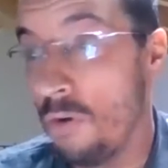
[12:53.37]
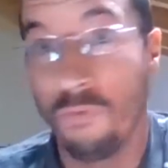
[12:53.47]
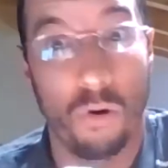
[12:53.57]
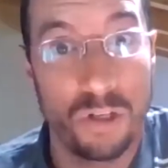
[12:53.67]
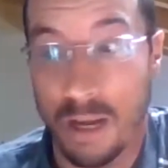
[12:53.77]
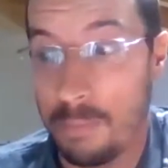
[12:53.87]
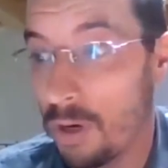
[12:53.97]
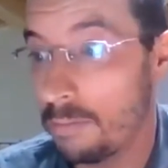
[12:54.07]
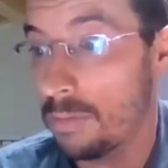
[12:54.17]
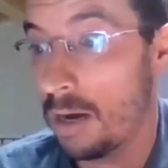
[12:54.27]
For
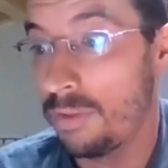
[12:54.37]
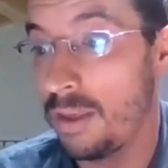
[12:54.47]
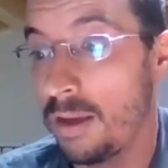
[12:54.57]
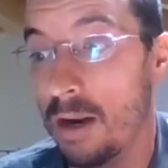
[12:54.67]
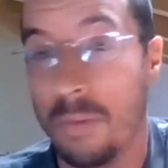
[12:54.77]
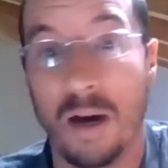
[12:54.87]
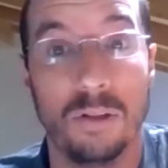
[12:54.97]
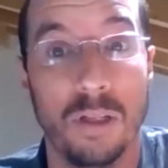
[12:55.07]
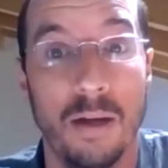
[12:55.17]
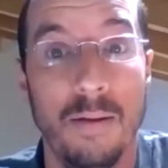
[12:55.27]
example, I'm thinking
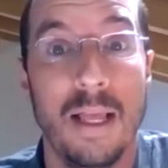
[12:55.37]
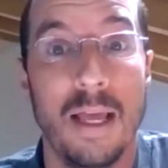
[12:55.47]
about the